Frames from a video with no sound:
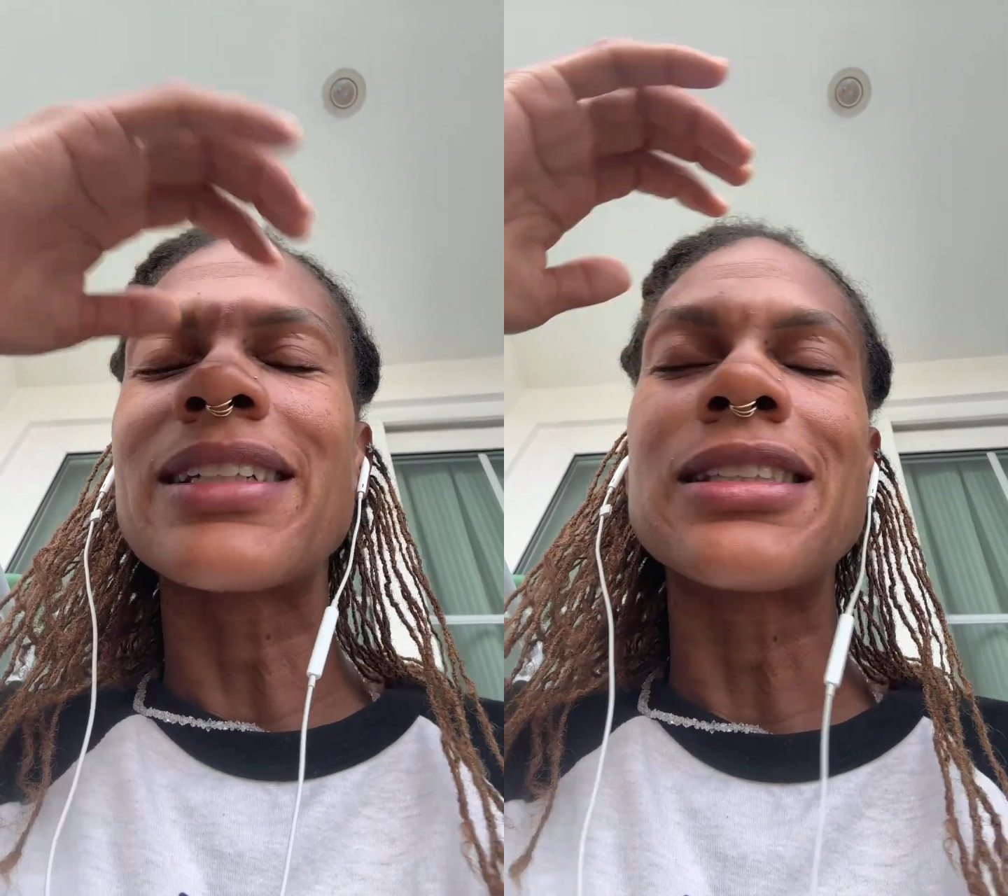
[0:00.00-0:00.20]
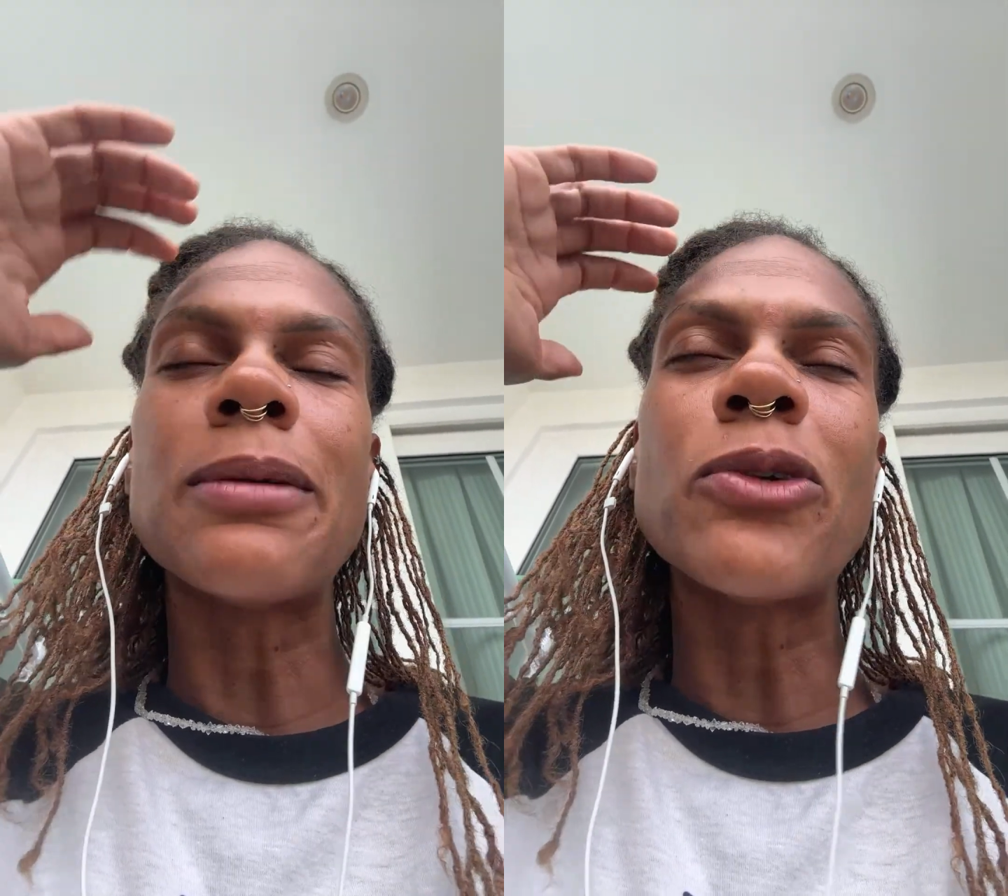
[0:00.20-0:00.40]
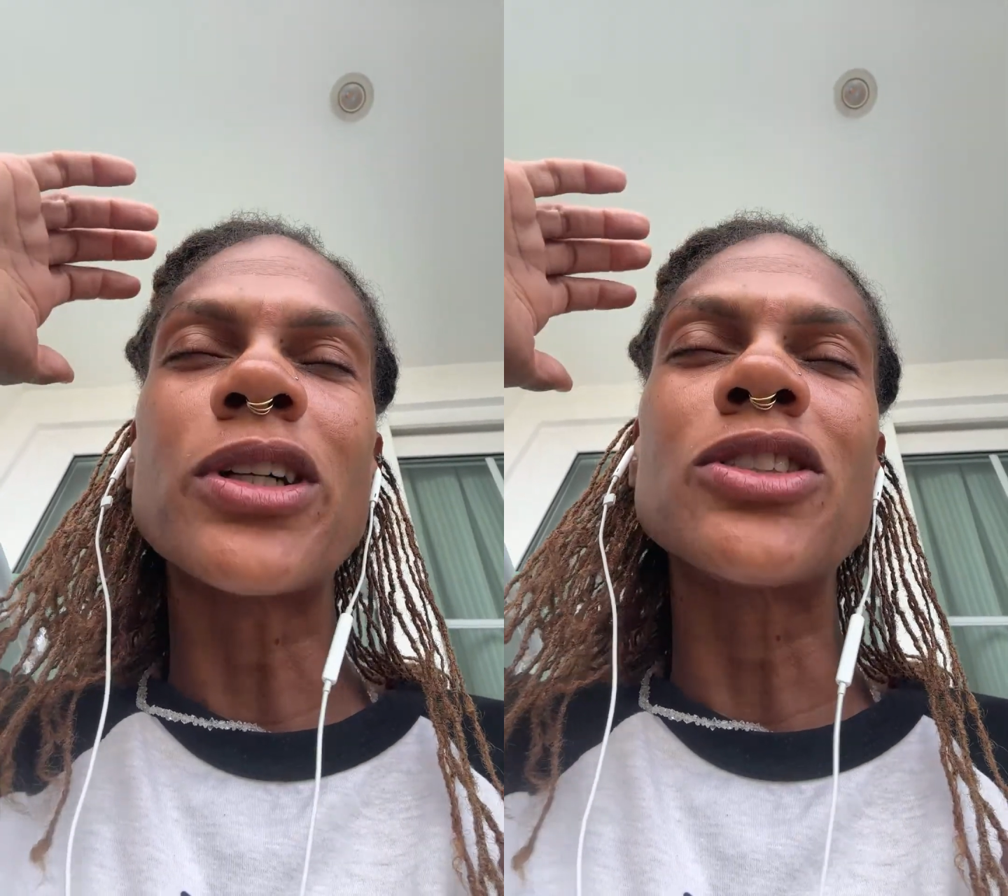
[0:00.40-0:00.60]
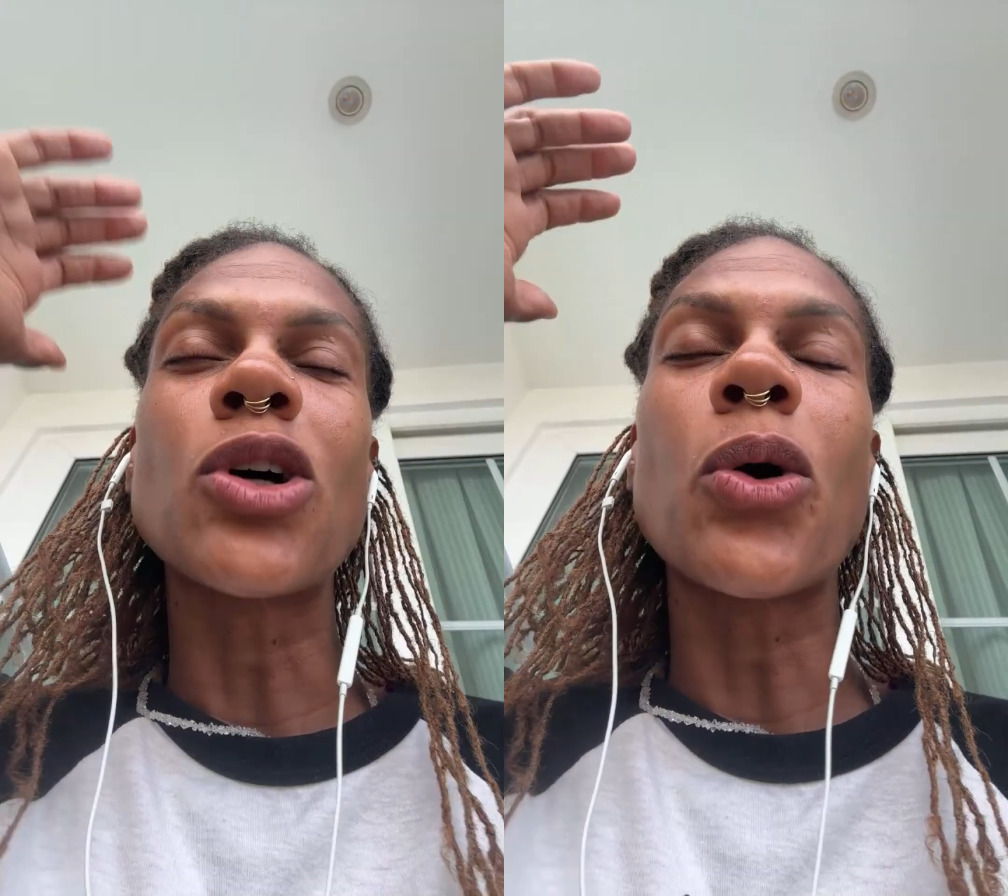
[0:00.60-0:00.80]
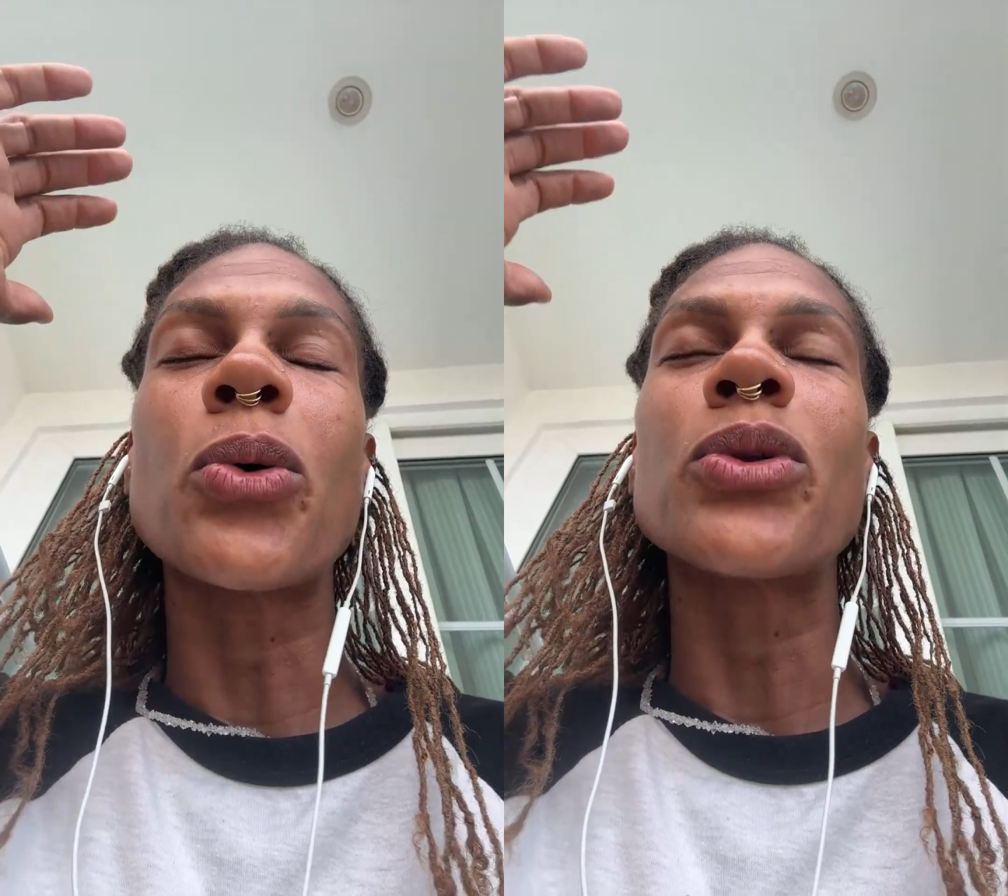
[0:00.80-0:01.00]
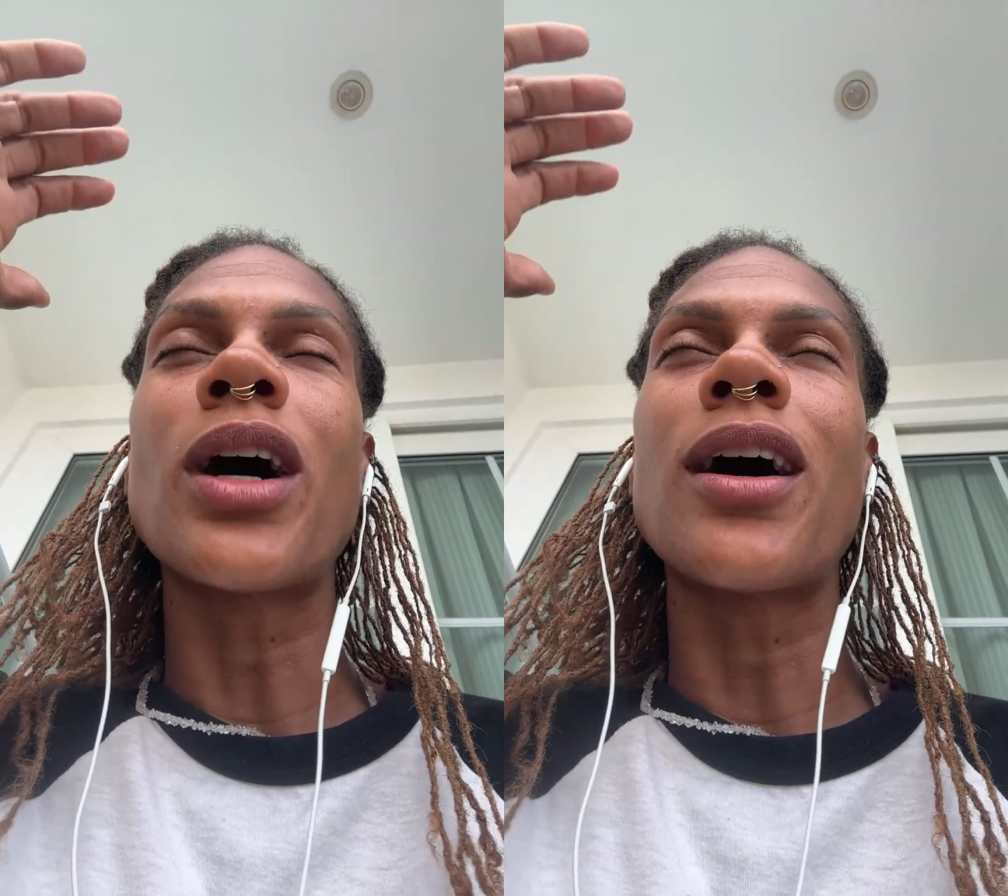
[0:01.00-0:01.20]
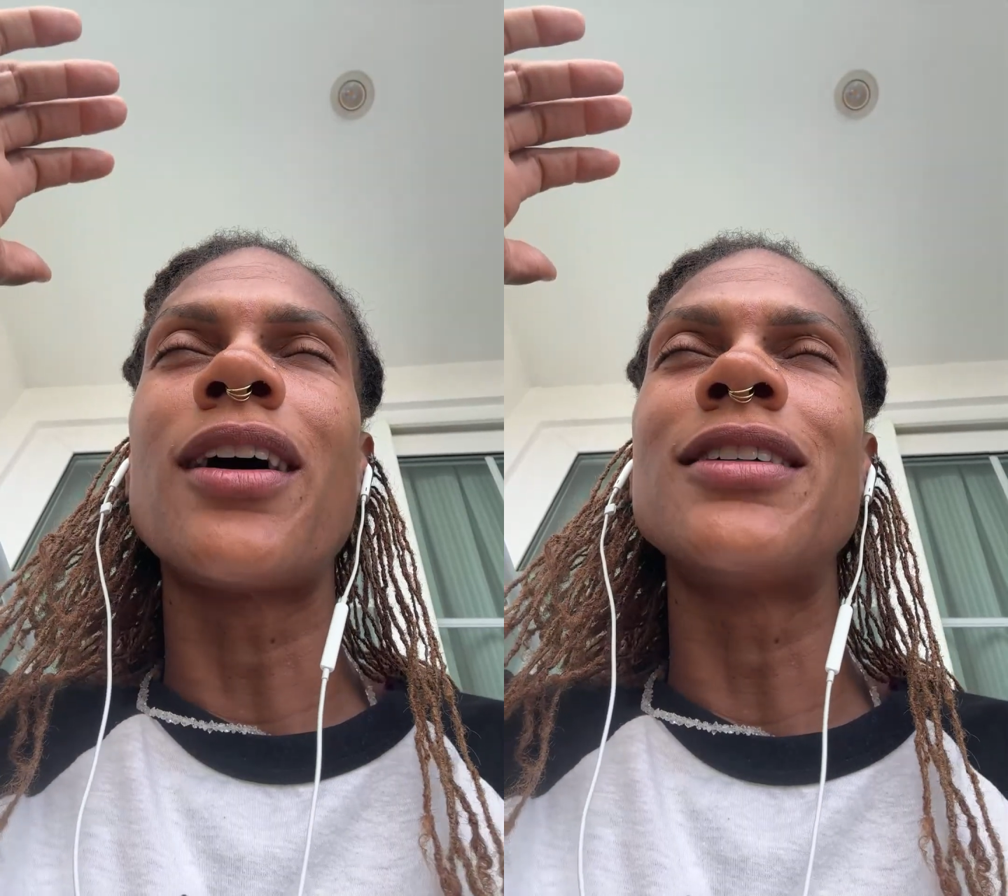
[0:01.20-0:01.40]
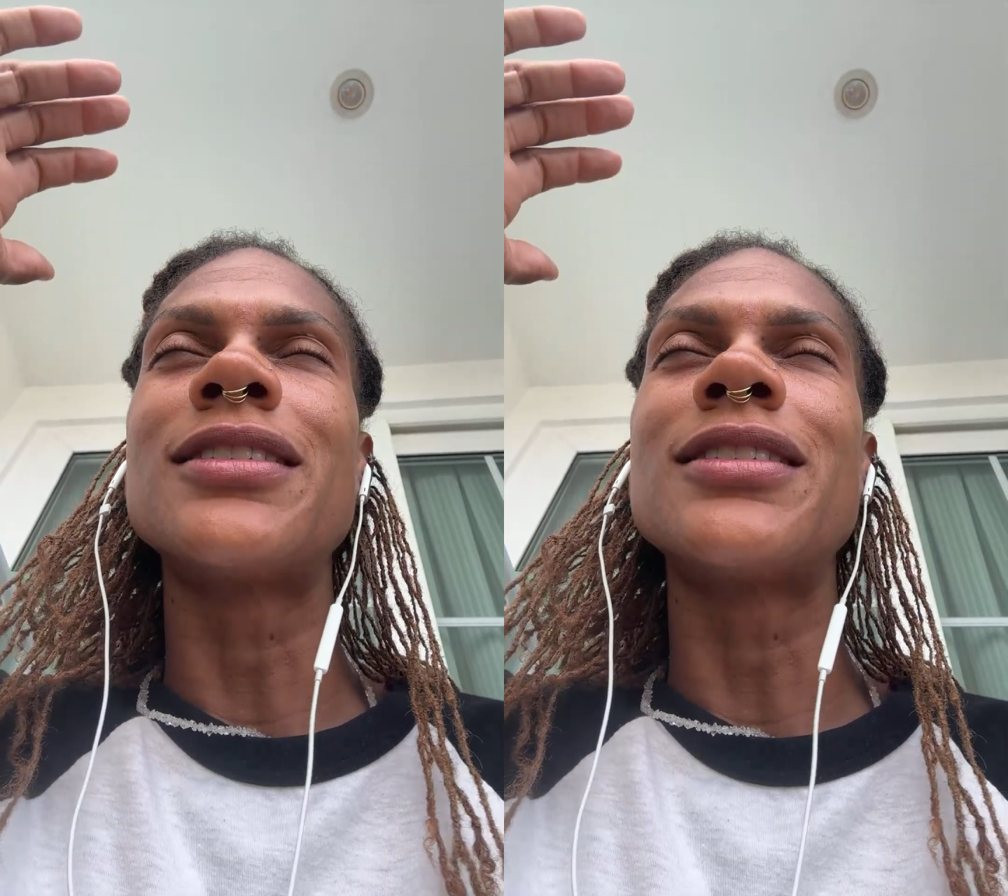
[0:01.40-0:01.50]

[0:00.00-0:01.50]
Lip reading: someone told us